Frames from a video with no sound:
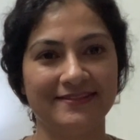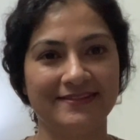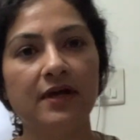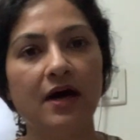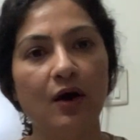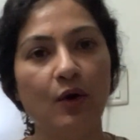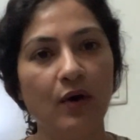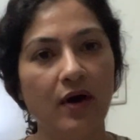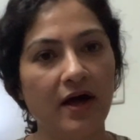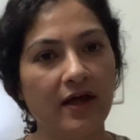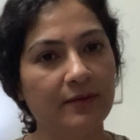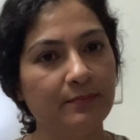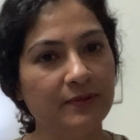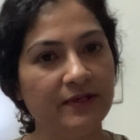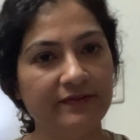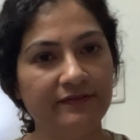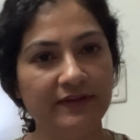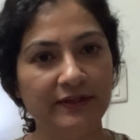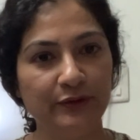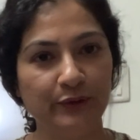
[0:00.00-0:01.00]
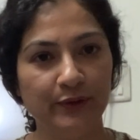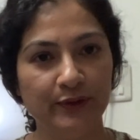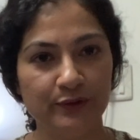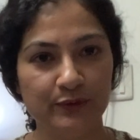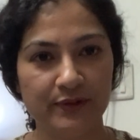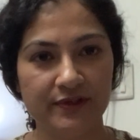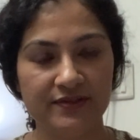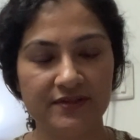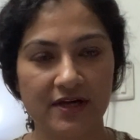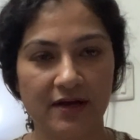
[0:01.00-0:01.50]
Now I am briefly going to
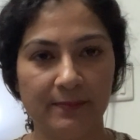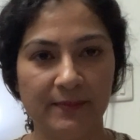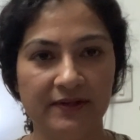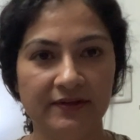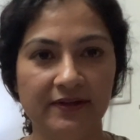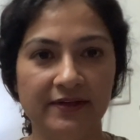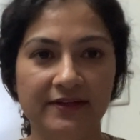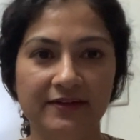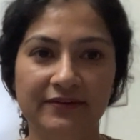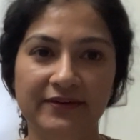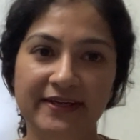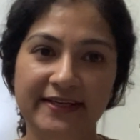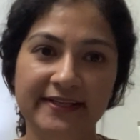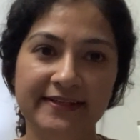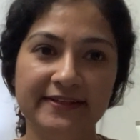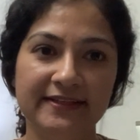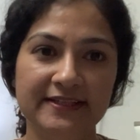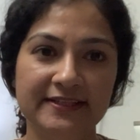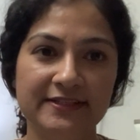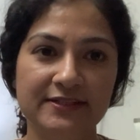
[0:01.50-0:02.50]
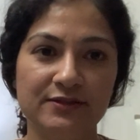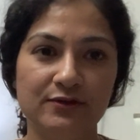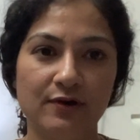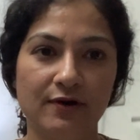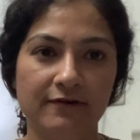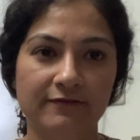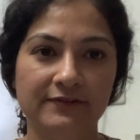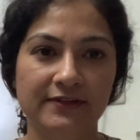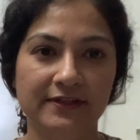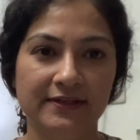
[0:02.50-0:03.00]
examine the ingredient list
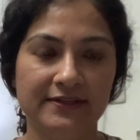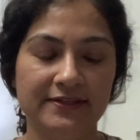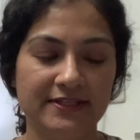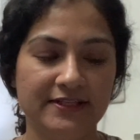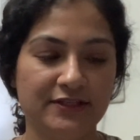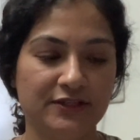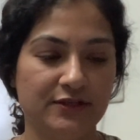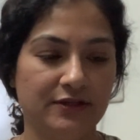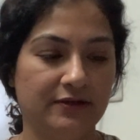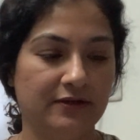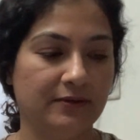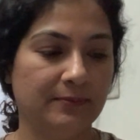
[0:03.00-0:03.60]
of the conditioner.